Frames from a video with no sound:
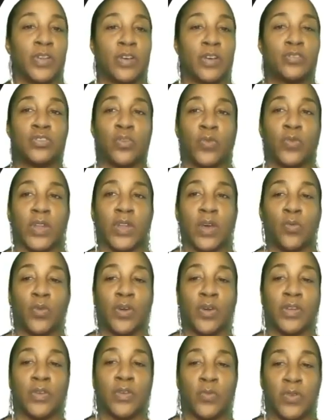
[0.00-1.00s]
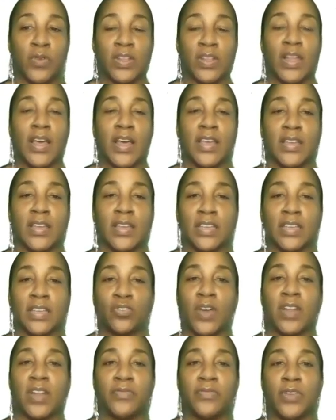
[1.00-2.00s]
So when I'm working with clients, I
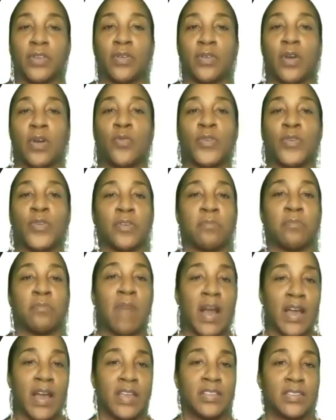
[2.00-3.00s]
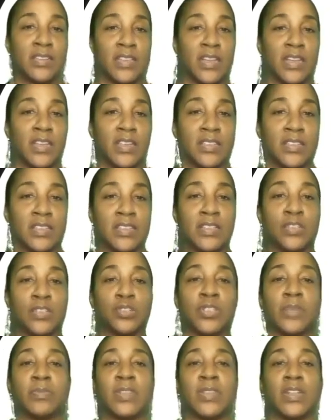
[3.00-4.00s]
try to figure out what their mindset is. Is there
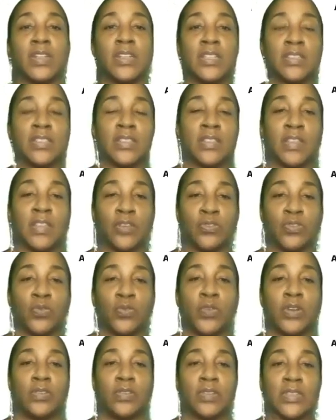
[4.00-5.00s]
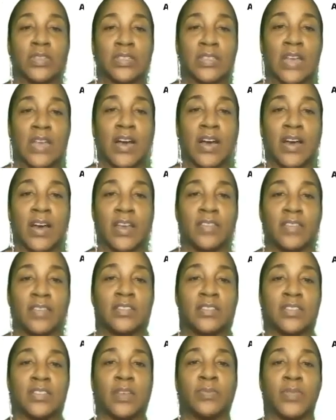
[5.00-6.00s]
something that they're doing on the side?
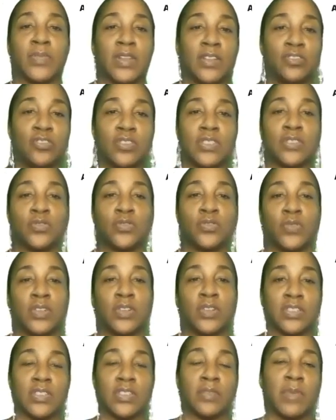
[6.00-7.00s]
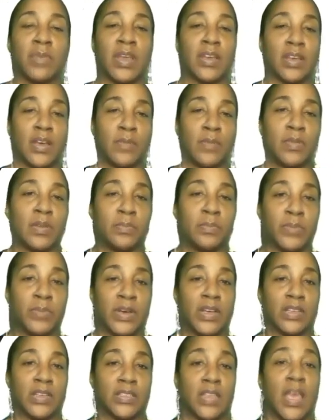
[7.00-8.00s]
There's something they're just doing just to make a couple of
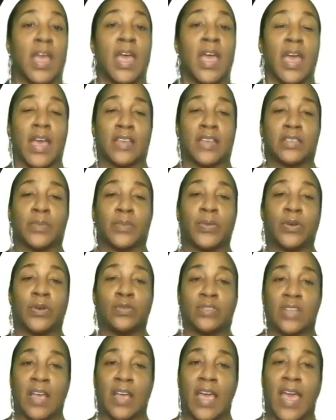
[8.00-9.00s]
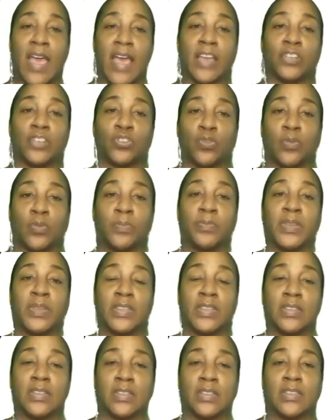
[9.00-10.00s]
bucks, as opposed to actual
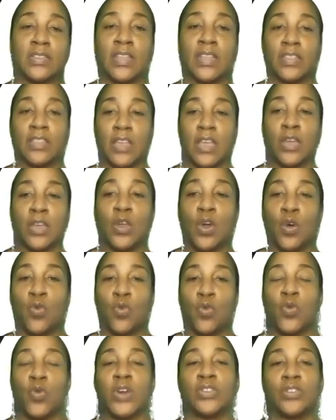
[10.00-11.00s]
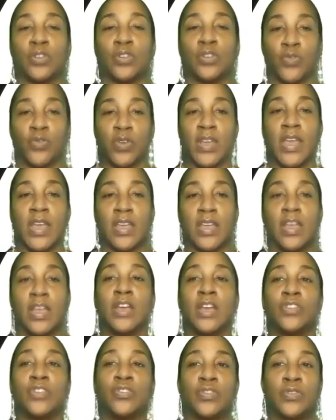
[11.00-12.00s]
business that they want to create.
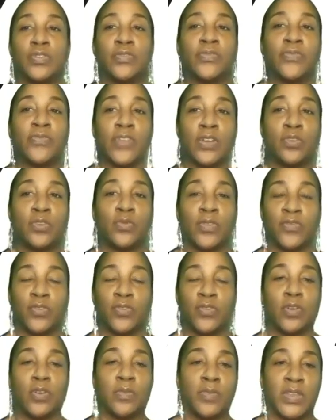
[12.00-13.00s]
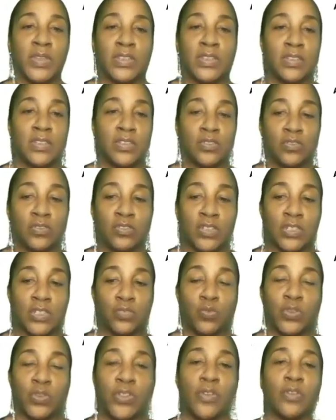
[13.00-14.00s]
Do you feel with your business or
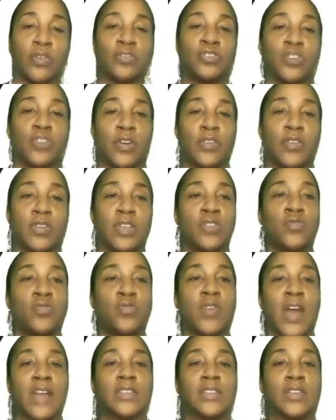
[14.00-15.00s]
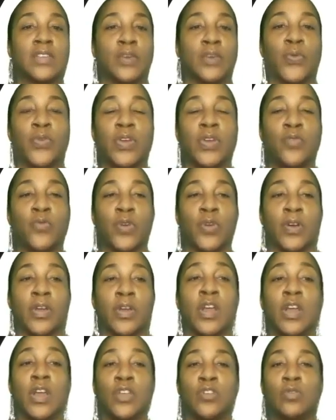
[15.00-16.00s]
just with your journey, you got to a point where
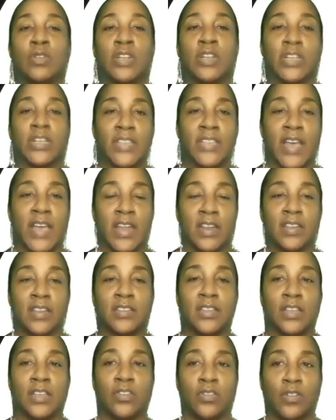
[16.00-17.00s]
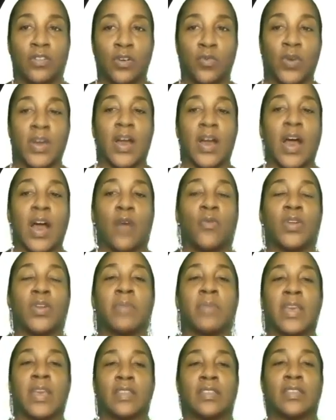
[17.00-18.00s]
you looked at it and said, you know what, I want to
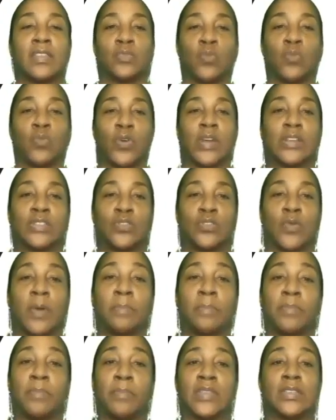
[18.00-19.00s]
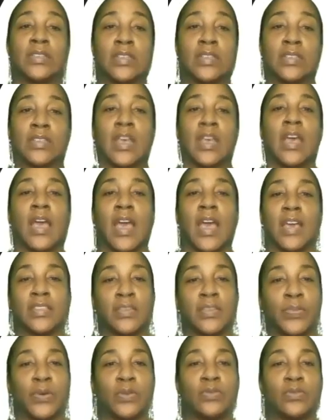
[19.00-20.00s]
make this more into a business as
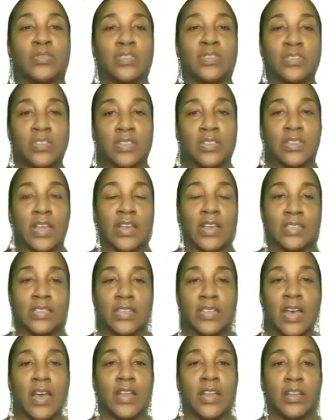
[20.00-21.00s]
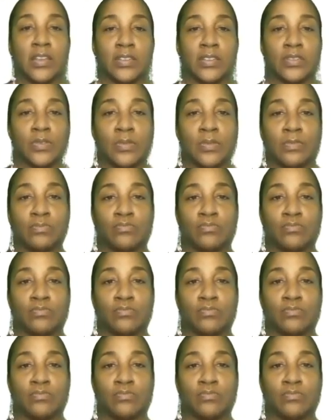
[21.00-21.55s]
opposed to just like a side hustle?